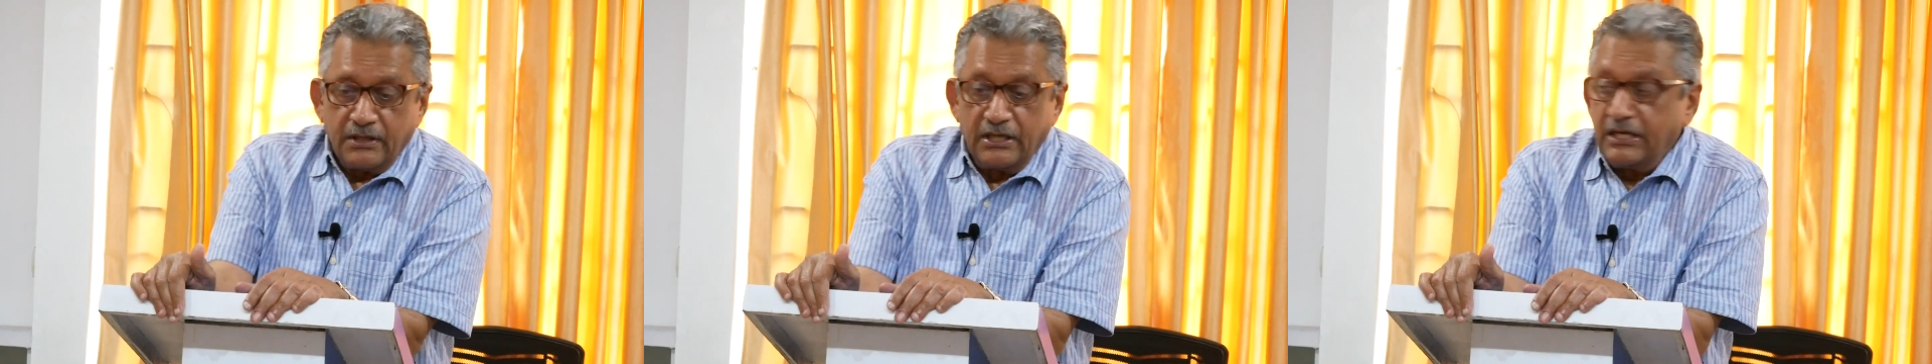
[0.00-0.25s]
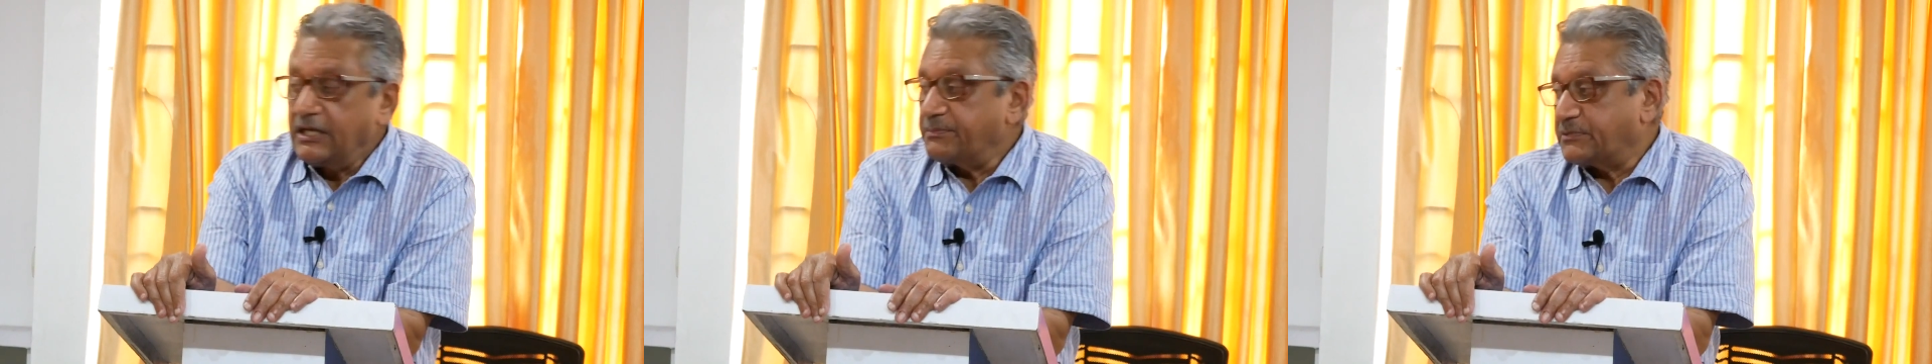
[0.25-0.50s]

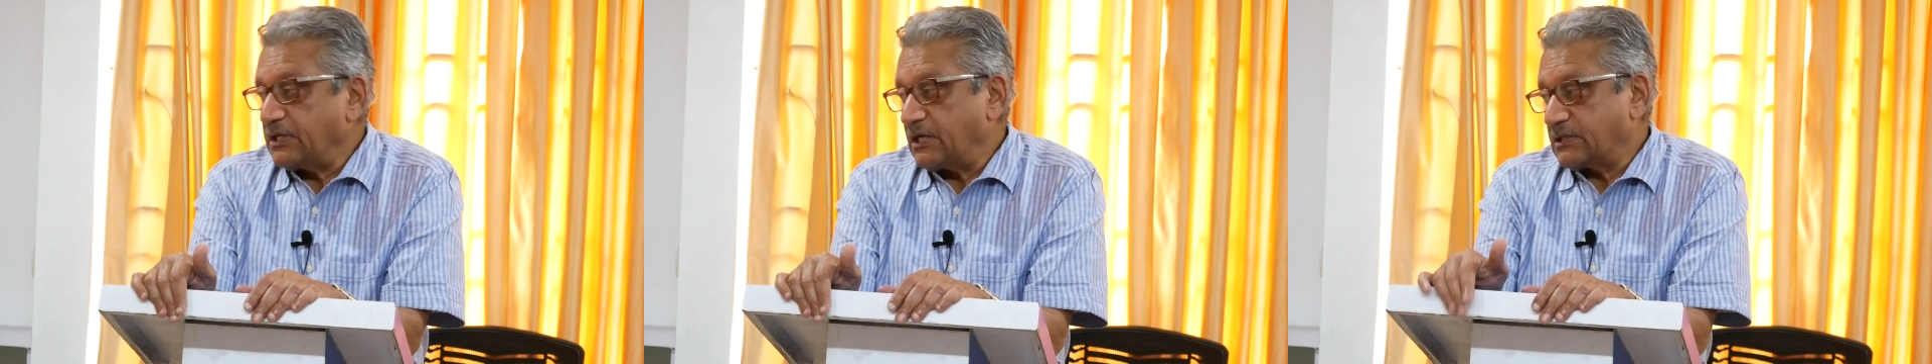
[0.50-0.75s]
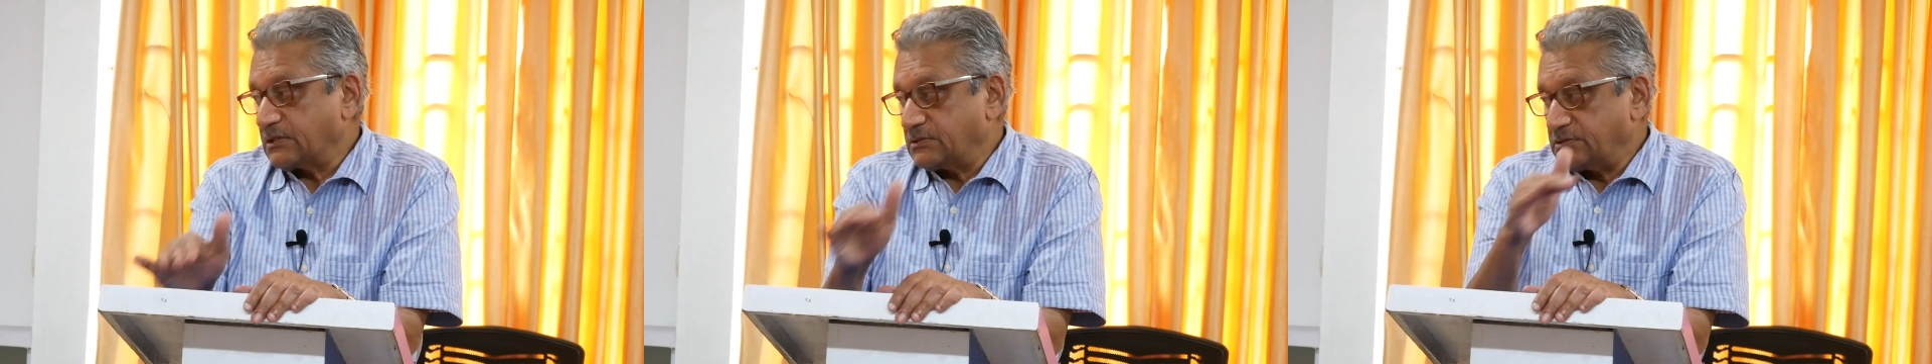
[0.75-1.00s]
In-depth
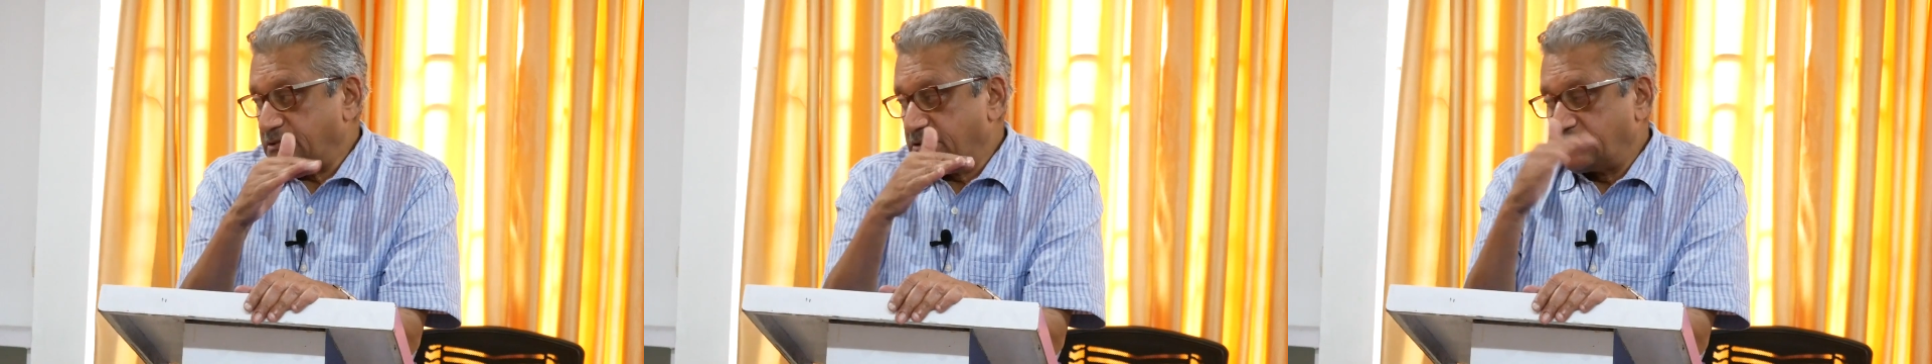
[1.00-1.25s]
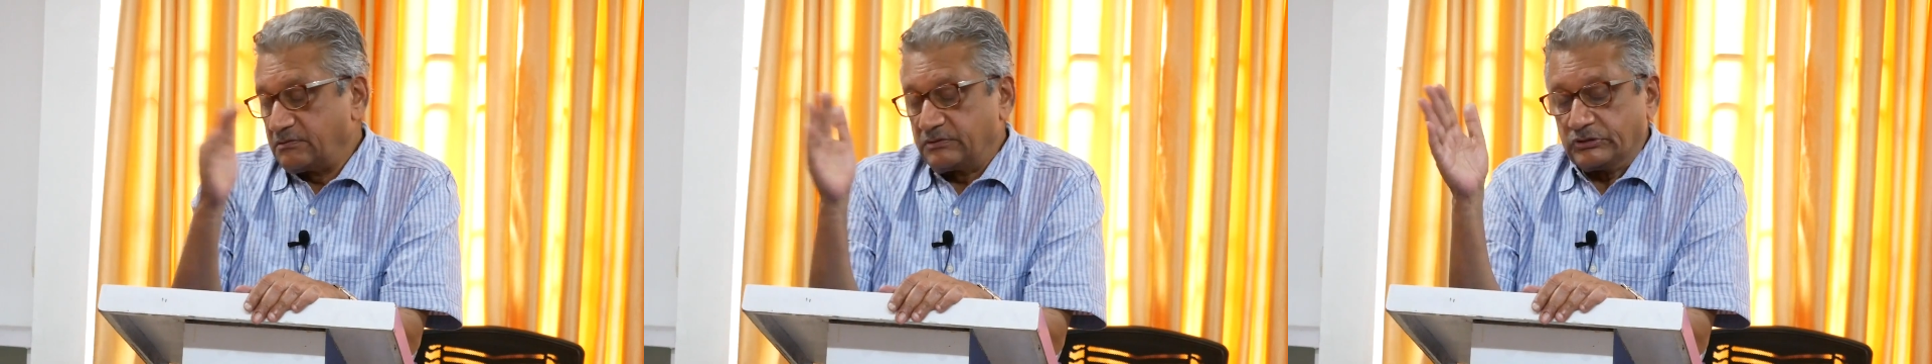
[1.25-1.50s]

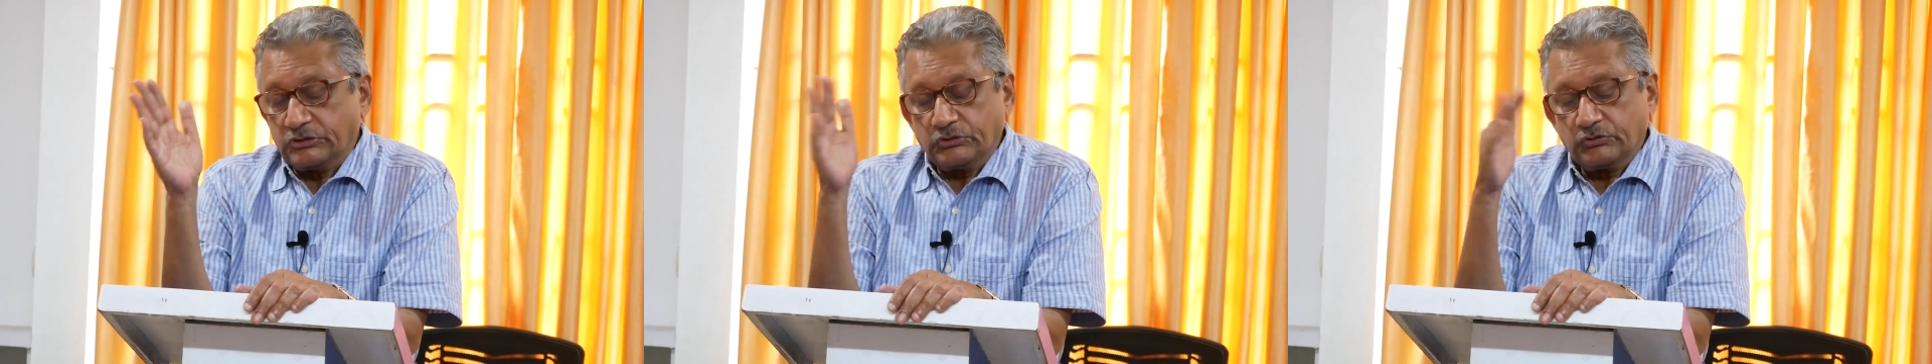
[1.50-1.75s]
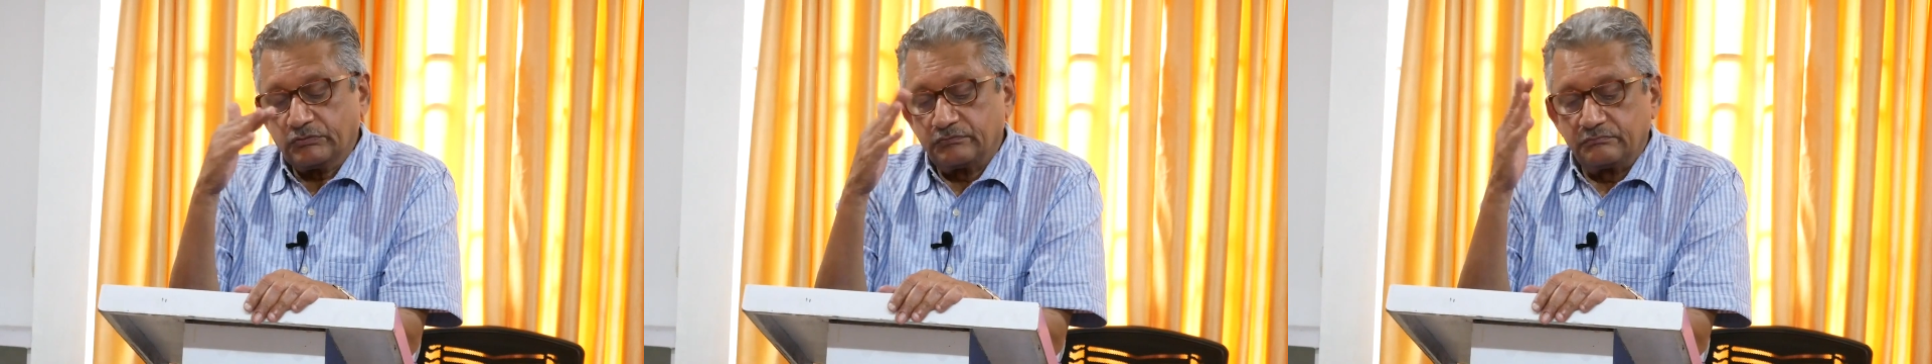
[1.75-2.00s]
articles.
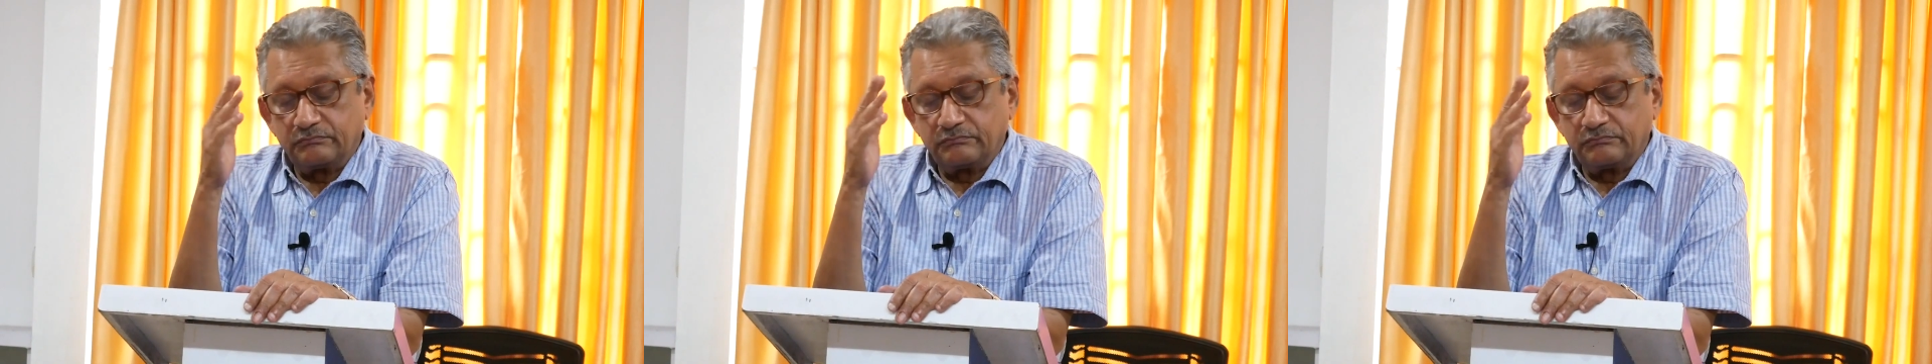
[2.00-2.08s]
So